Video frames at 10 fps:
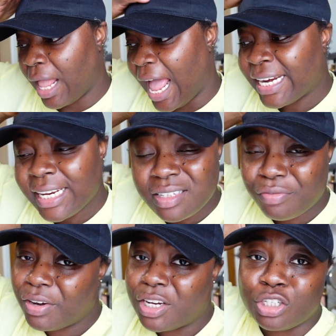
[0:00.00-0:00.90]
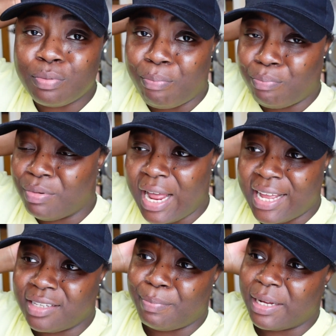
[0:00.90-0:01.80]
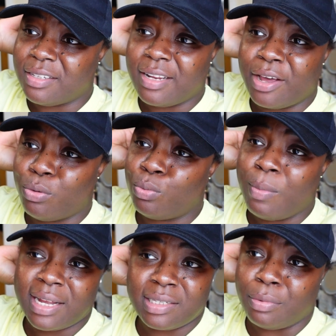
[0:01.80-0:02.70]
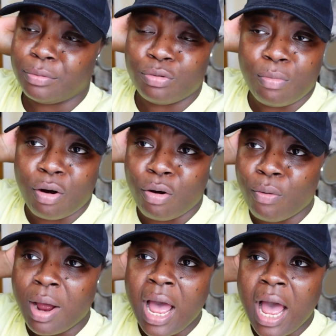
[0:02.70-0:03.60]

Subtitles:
I need to finish, guys, by today or maximum tomorrow.